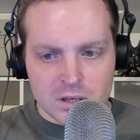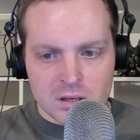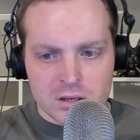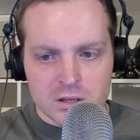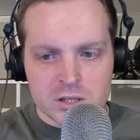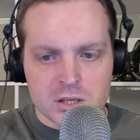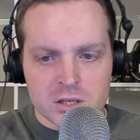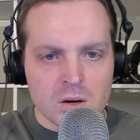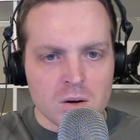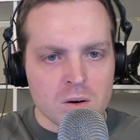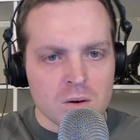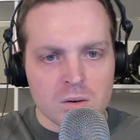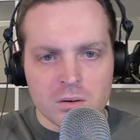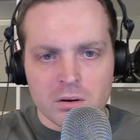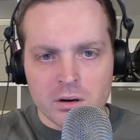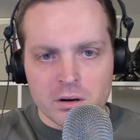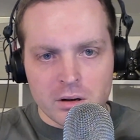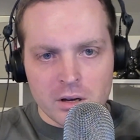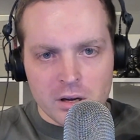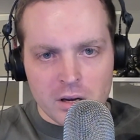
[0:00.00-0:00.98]

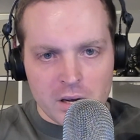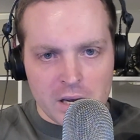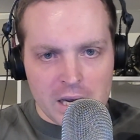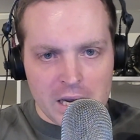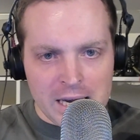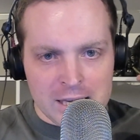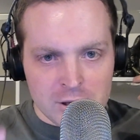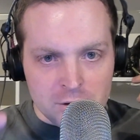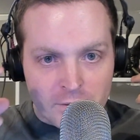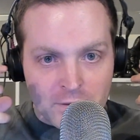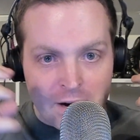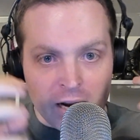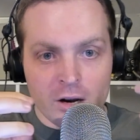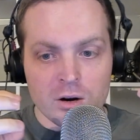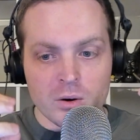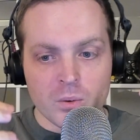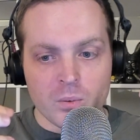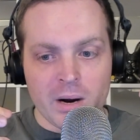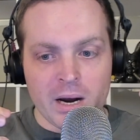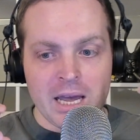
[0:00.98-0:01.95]
So in the
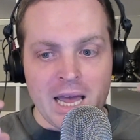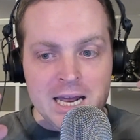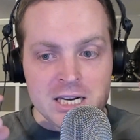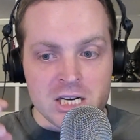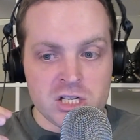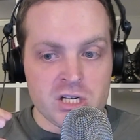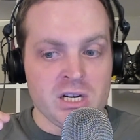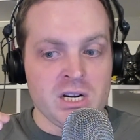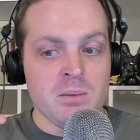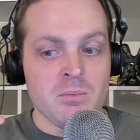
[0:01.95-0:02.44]
regular way, addition and